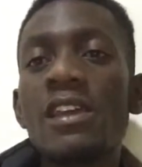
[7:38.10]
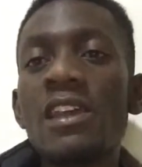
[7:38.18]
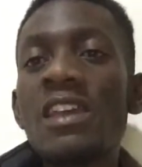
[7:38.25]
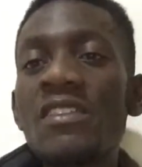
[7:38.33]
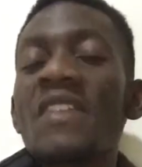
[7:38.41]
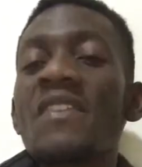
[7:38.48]

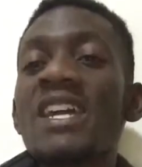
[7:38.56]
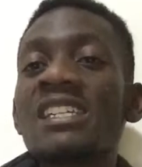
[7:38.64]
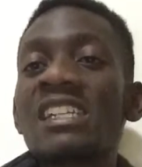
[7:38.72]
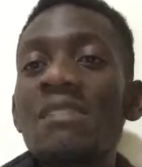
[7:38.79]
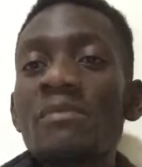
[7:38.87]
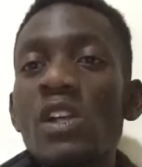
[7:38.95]
And then there are
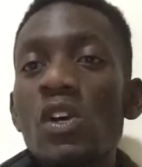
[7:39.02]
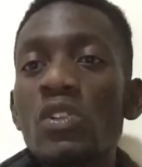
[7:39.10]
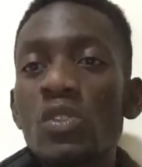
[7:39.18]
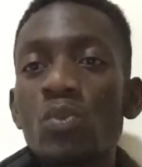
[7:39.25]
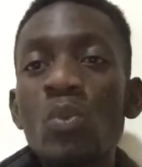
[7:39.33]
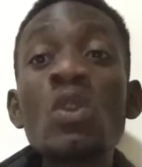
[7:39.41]
some
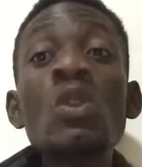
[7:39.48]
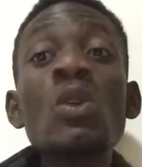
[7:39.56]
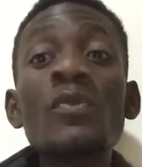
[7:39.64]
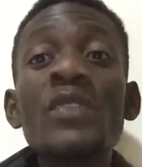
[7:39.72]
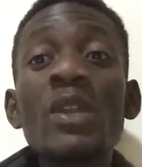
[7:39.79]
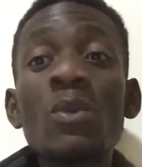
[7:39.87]
girls who
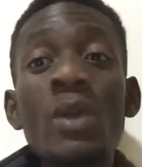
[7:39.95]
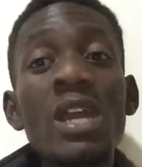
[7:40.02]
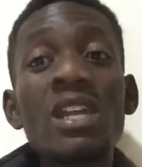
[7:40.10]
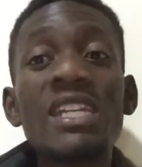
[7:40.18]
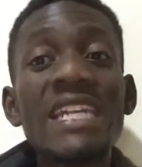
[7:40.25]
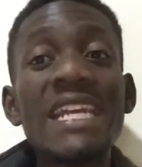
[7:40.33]
know their
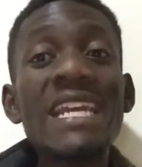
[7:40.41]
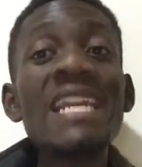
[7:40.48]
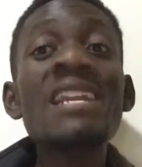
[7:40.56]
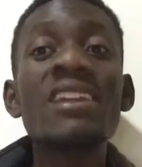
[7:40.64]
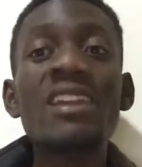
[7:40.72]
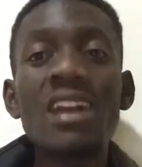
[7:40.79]
word
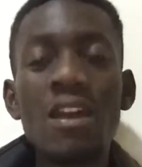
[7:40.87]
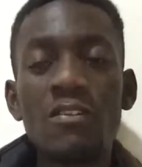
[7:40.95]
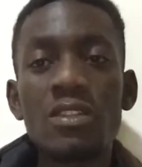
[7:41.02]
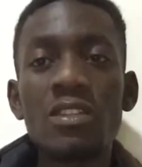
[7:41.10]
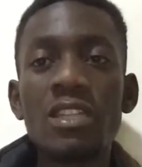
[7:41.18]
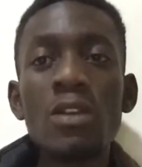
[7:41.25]
in and
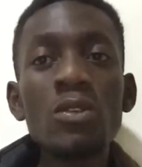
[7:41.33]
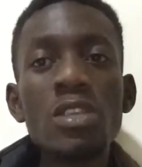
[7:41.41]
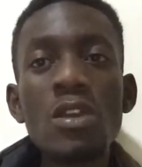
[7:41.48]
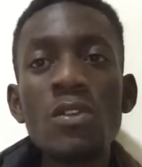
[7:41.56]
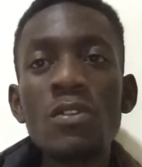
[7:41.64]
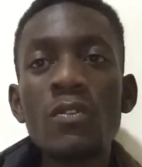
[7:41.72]
out. They'll
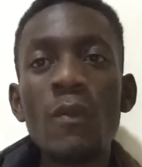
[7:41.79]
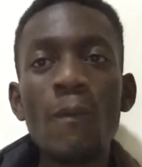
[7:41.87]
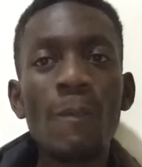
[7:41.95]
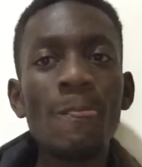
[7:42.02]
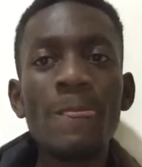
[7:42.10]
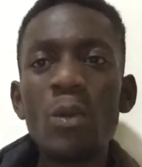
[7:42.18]
tell you,
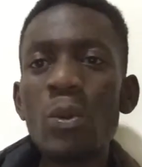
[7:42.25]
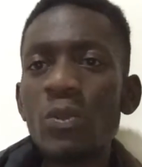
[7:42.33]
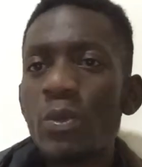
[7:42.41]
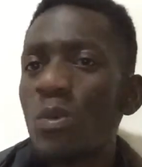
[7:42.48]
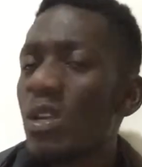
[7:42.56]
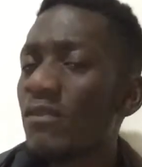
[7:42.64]
well,
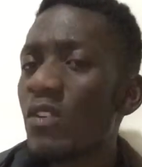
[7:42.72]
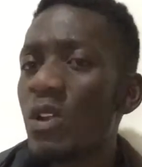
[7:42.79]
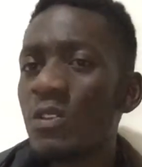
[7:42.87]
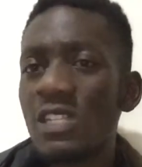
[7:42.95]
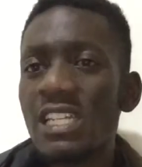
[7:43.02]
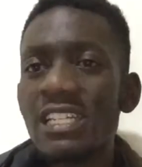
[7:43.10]
the word of
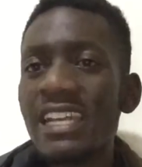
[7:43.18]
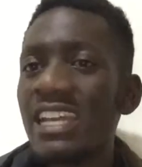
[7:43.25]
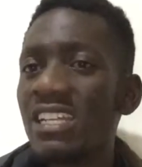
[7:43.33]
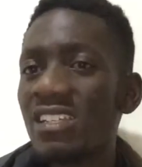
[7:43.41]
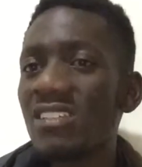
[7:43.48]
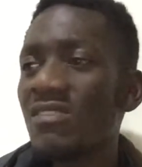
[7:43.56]
God says I
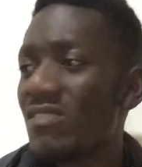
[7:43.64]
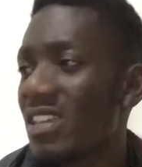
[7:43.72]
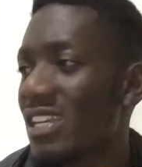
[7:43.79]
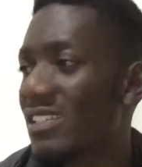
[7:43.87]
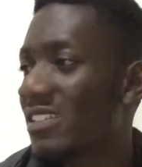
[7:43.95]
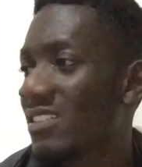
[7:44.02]
can do
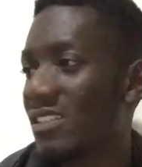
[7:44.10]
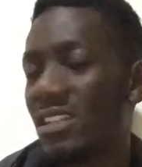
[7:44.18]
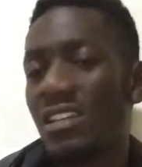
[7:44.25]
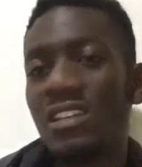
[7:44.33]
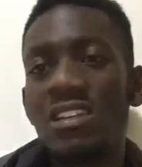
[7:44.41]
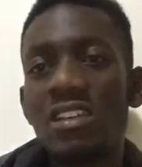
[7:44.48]
this.
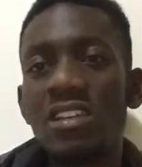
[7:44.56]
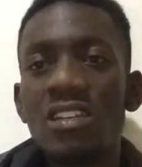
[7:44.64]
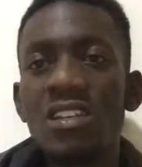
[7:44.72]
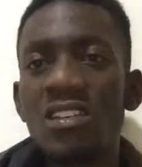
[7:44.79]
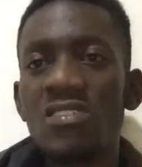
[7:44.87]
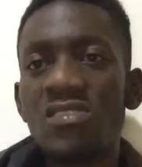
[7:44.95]

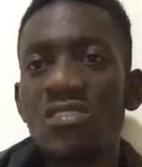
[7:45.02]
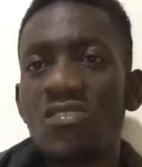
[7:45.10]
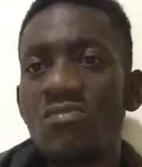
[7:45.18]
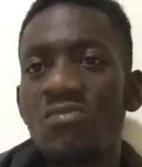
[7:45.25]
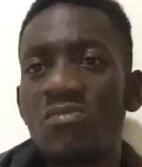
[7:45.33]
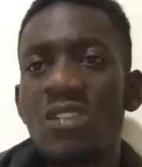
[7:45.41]
You know,
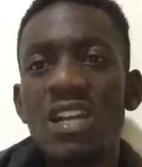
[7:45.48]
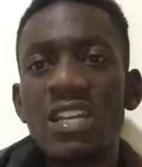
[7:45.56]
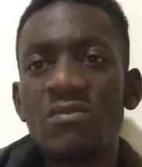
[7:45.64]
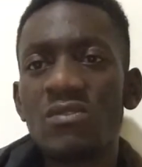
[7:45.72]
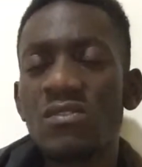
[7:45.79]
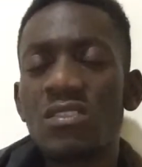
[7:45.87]
so
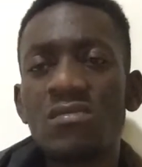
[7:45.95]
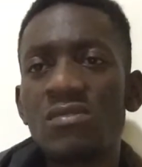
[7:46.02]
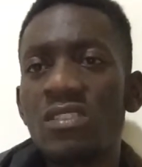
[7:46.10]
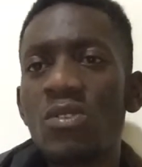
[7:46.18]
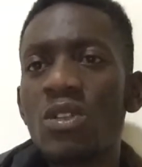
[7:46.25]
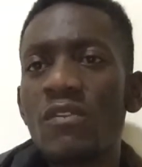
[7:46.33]

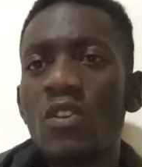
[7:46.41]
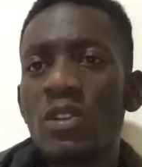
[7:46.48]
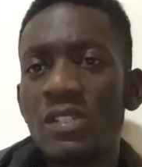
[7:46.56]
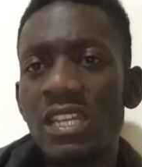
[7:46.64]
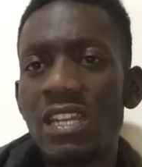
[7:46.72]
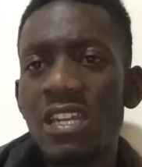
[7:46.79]
the word of
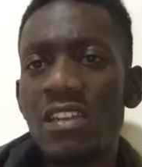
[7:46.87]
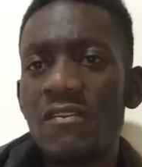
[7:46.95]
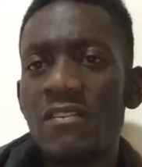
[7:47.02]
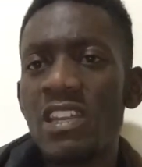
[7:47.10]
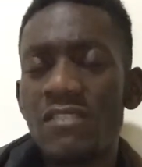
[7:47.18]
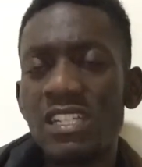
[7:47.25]
God said
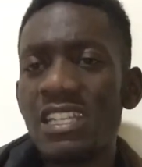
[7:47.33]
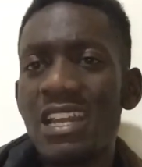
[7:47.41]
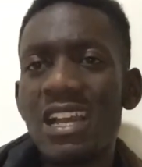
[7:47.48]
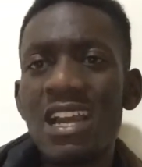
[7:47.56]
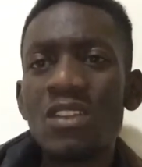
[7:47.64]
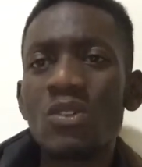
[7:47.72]
never said
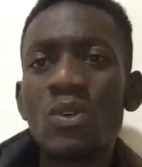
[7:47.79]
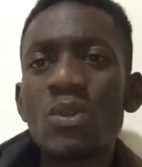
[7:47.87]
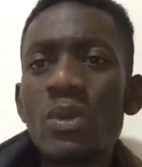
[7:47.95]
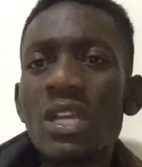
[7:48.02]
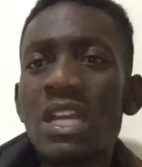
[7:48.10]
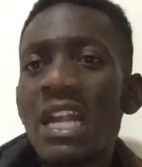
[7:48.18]
I can't go
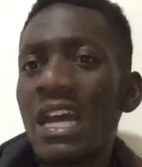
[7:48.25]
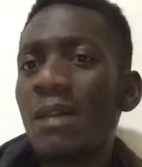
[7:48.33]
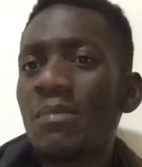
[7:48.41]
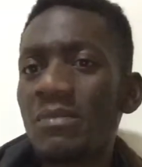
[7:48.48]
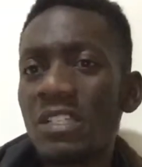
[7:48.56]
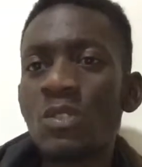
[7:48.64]
to a
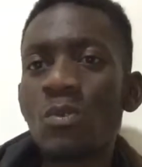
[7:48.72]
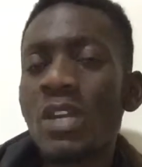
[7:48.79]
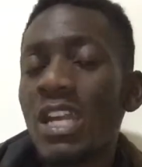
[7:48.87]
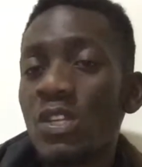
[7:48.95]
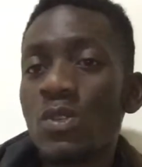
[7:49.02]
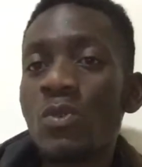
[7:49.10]
club. It's what
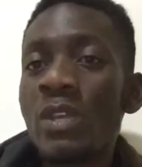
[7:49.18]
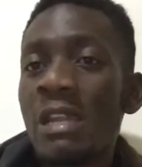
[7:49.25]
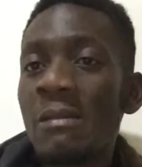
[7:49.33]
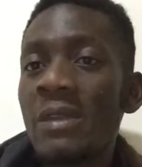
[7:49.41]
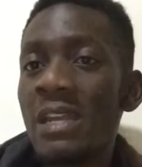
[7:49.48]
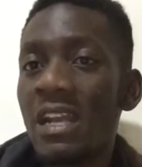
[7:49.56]
I do when
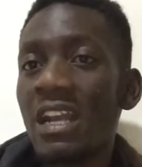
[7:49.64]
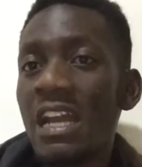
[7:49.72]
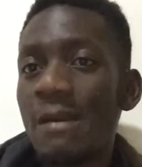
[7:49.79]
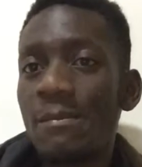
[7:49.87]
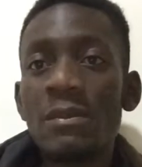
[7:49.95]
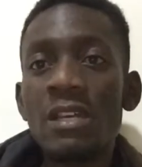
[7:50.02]
I'm in a
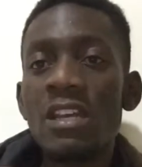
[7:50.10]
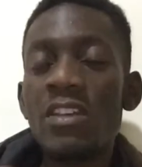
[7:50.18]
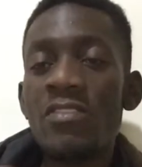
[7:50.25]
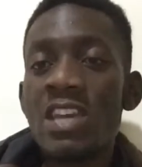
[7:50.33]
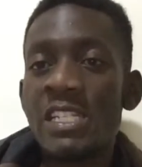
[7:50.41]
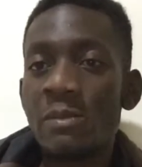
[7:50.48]
club.
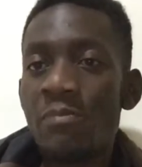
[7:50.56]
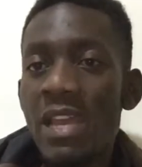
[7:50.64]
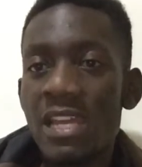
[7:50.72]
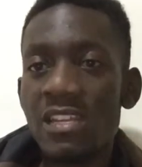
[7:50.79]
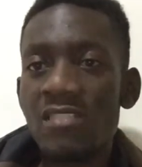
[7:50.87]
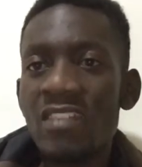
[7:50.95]
That's
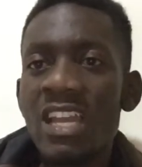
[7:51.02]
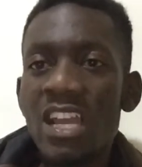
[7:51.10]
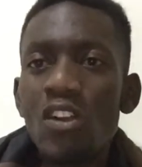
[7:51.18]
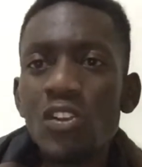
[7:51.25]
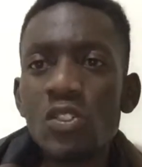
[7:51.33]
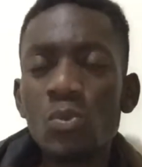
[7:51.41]
bad. The
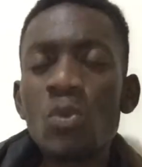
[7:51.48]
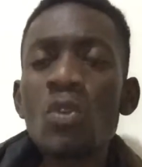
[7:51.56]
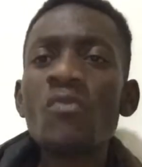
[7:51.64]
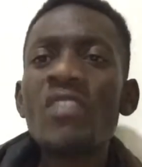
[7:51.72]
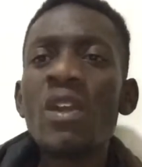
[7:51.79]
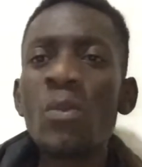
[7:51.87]
girls will
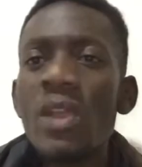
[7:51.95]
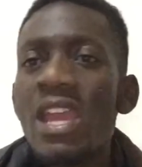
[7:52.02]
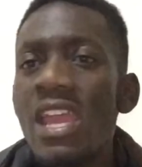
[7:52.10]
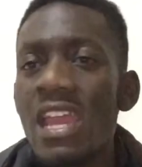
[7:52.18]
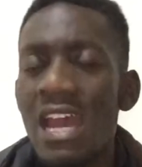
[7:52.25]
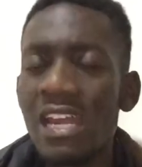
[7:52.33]
know their
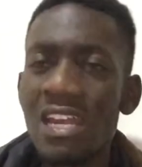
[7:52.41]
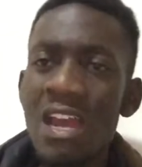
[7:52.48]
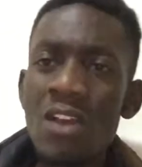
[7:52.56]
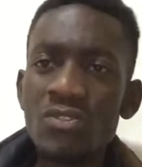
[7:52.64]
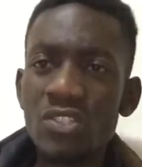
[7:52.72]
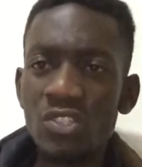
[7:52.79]
way
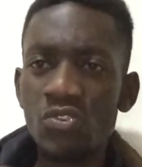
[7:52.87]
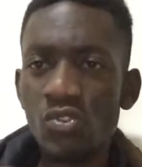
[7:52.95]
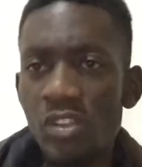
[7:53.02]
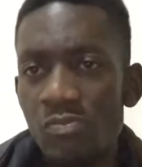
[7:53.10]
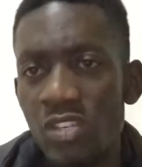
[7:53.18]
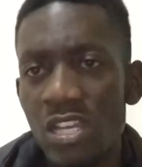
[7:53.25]
around
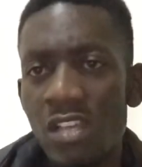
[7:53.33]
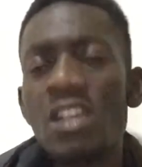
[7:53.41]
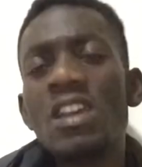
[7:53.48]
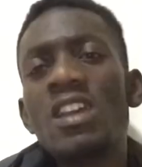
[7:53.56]
scripture.